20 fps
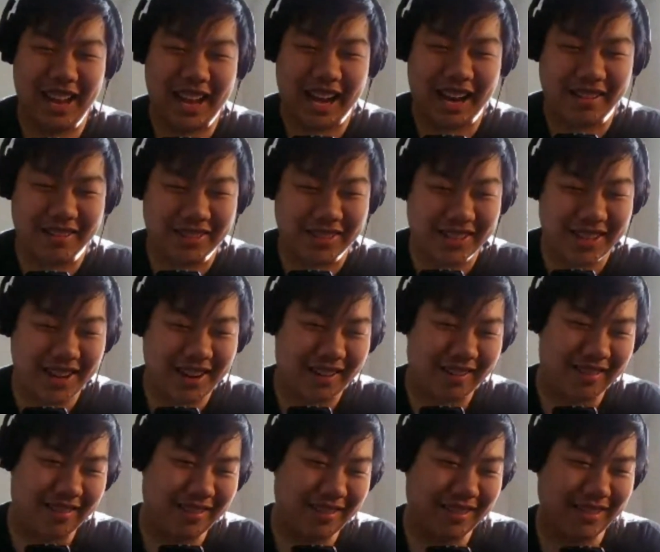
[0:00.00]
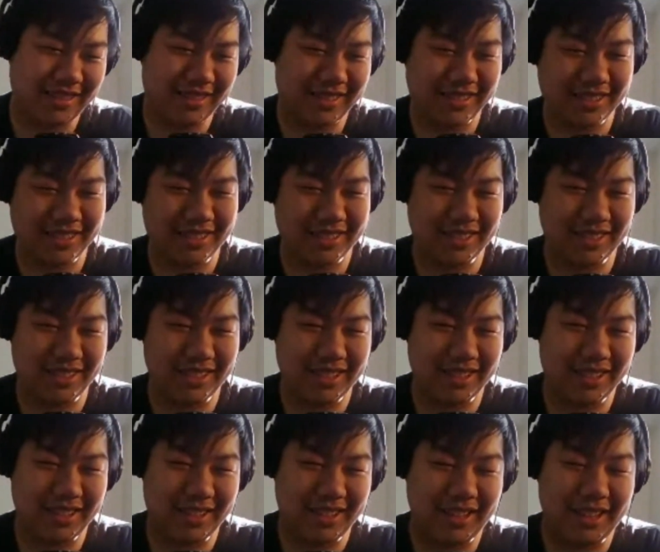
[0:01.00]
How so?
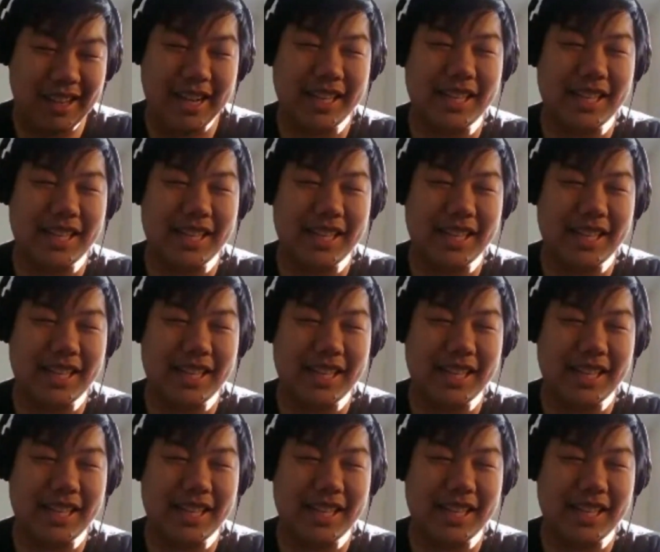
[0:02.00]
Well, I